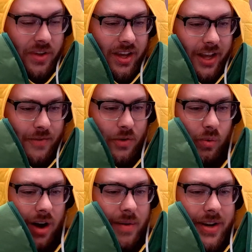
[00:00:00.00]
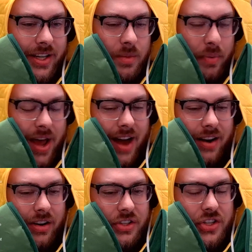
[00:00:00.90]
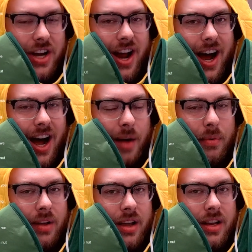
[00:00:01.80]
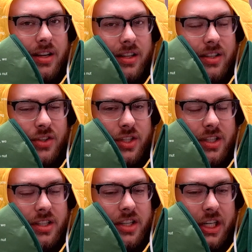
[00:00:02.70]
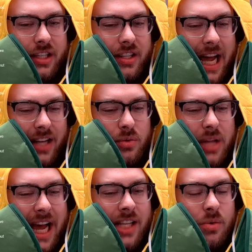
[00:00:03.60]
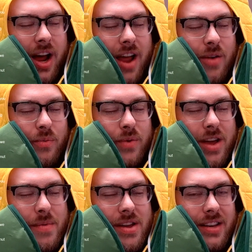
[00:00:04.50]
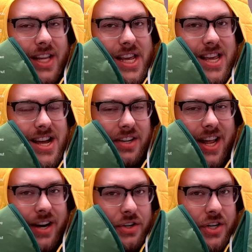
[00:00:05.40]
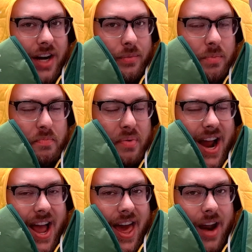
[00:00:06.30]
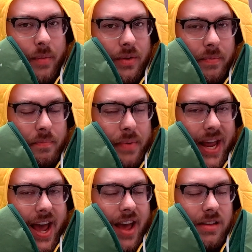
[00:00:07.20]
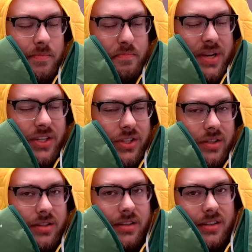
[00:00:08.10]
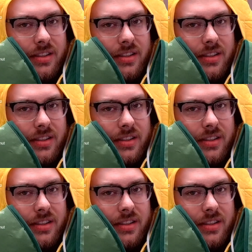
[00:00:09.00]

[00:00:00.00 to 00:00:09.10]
if a woman is bad at her job, she, that's, that's why women get yelled at at jobs. Are bad. I mean, they're bad. They're bitches.